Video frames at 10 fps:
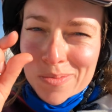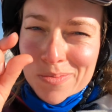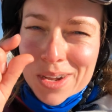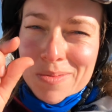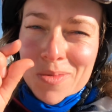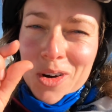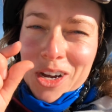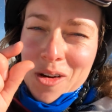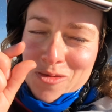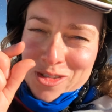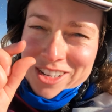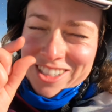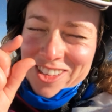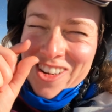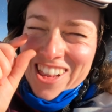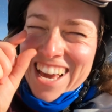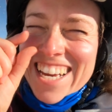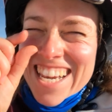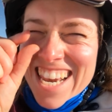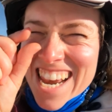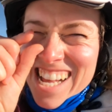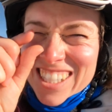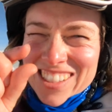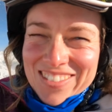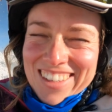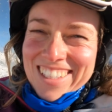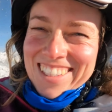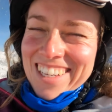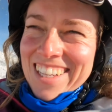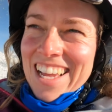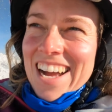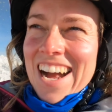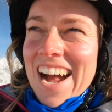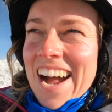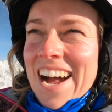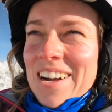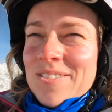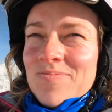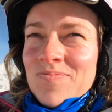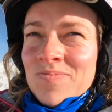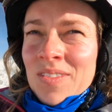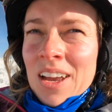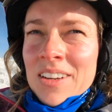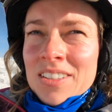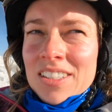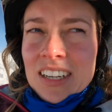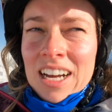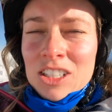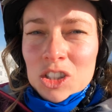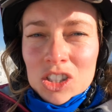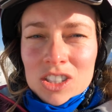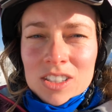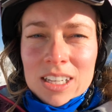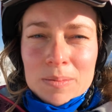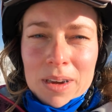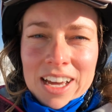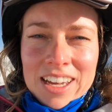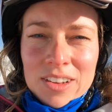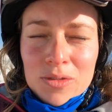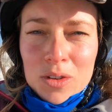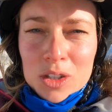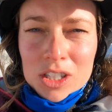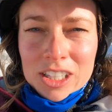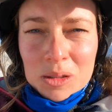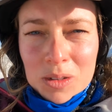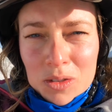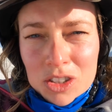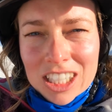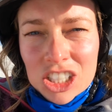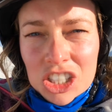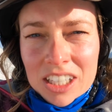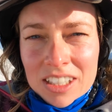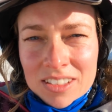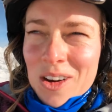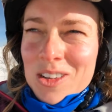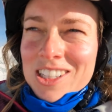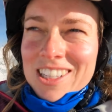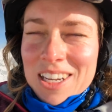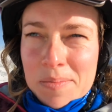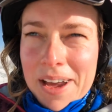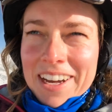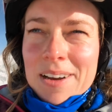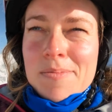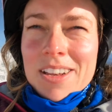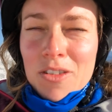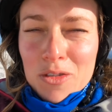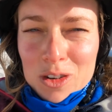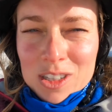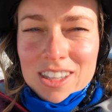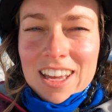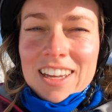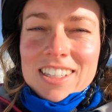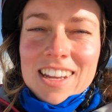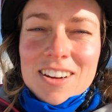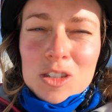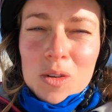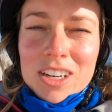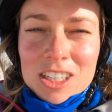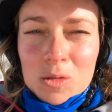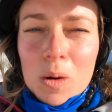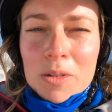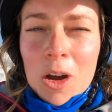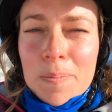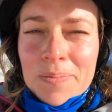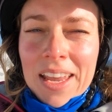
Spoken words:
bit more confident, so like a little bit. I just did my first little bit of teaching. Now it's in the back, I mean the first thing is there, so I did the warming up